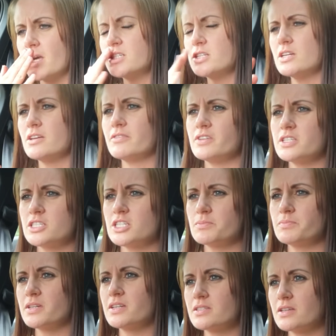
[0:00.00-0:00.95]
I don't know if it's
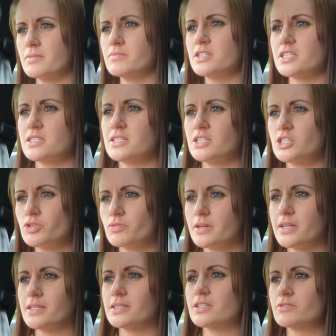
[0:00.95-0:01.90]
just because I'm just
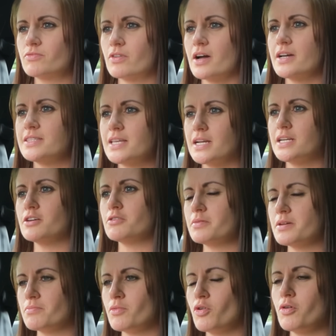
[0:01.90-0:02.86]
enjoying this ride that little
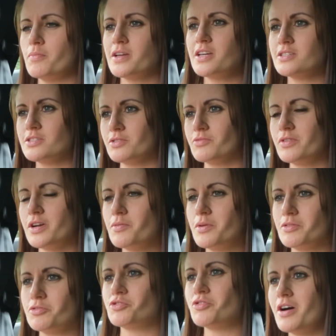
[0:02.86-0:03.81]
bit more because of the rear
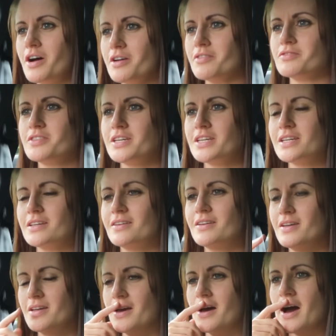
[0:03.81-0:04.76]
wheel drive that
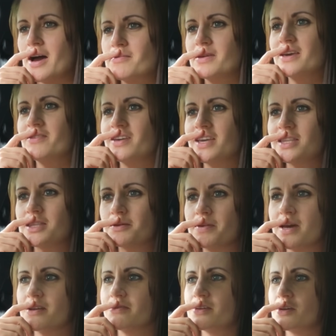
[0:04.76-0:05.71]
I'm giving it the
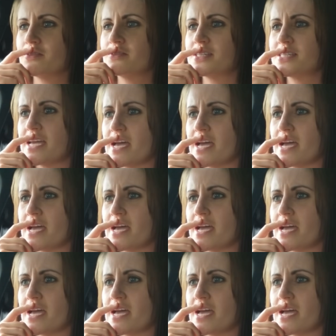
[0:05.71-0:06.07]
benefit of the